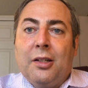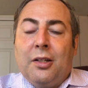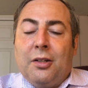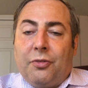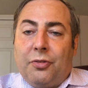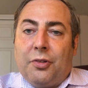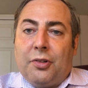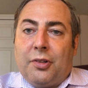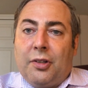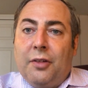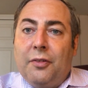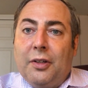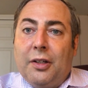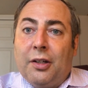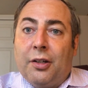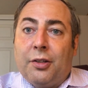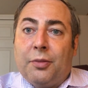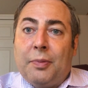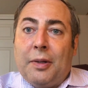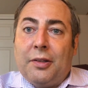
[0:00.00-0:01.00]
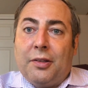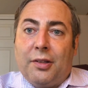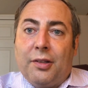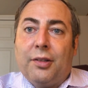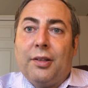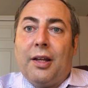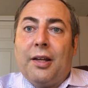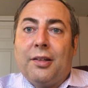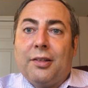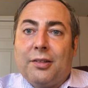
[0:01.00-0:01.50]
for his living
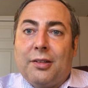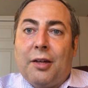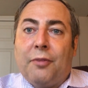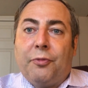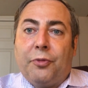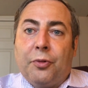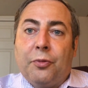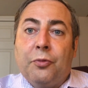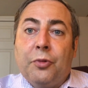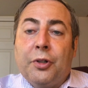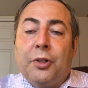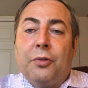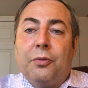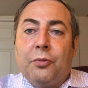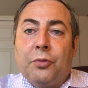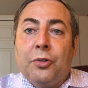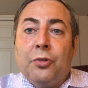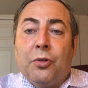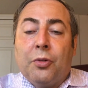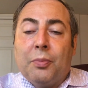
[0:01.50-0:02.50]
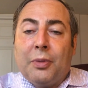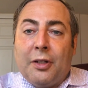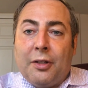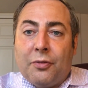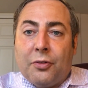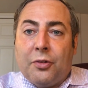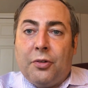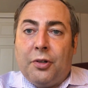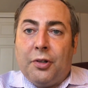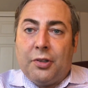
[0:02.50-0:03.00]
expenses except for what it would normally
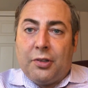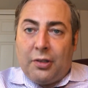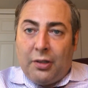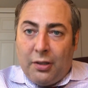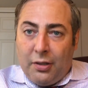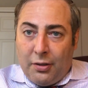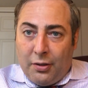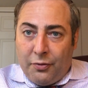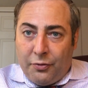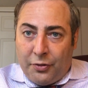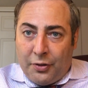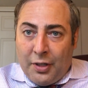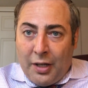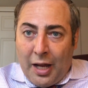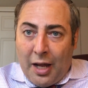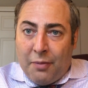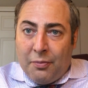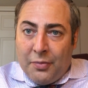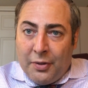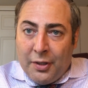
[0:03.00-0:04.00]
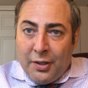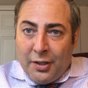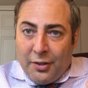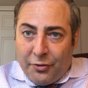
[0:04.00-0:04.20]
have cost for him,